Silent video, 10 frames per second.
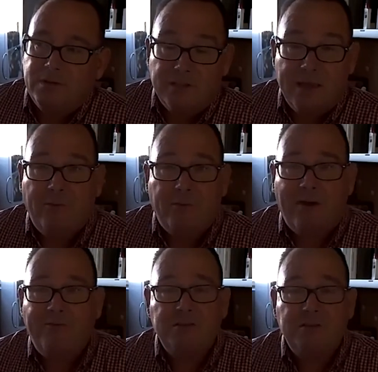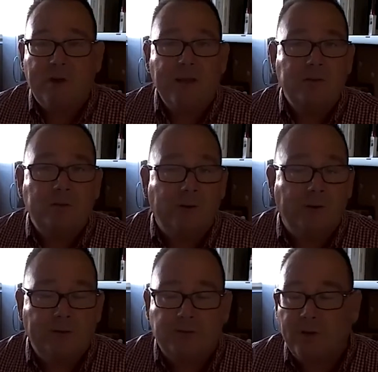did that, we obviously trained to it.
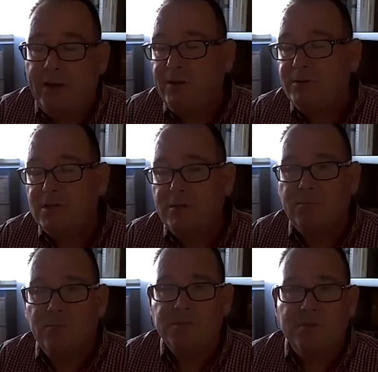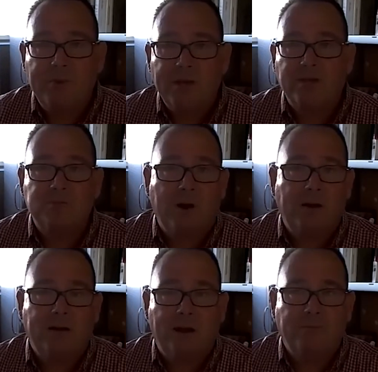Training was the biggest part.